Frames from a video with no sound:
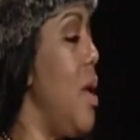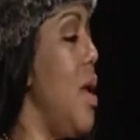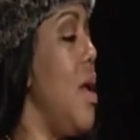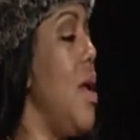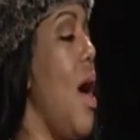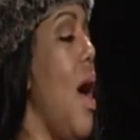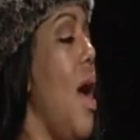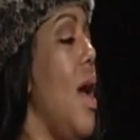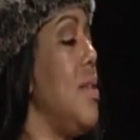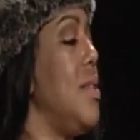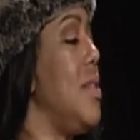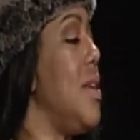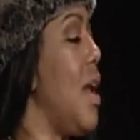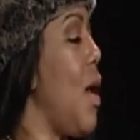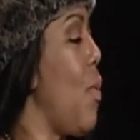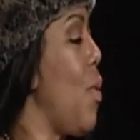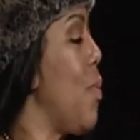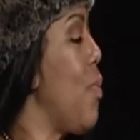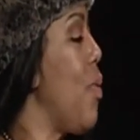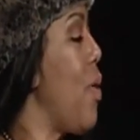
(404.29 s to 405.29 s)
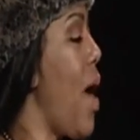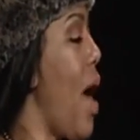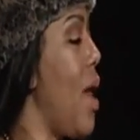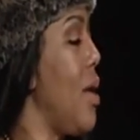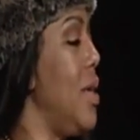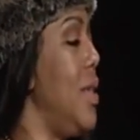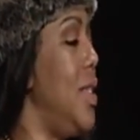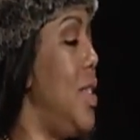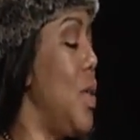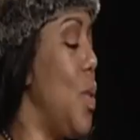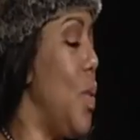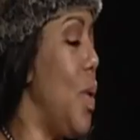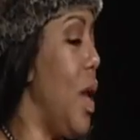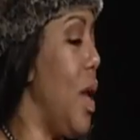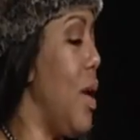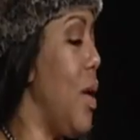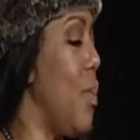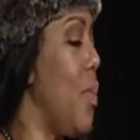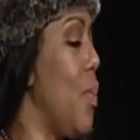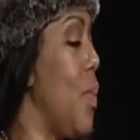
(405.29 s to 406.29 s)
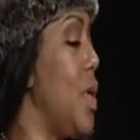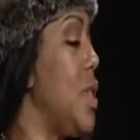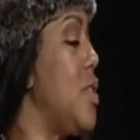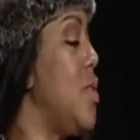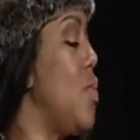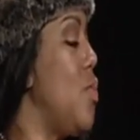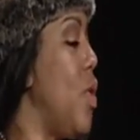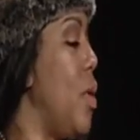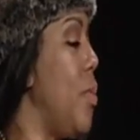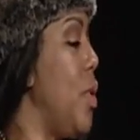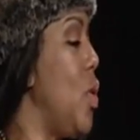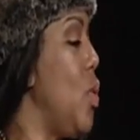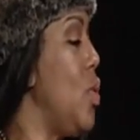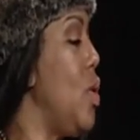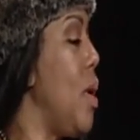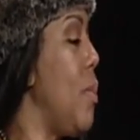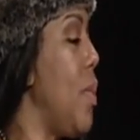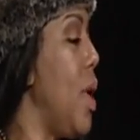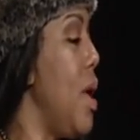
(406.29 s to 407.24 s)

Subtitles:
and I said I would proudly do it, and it was the woman who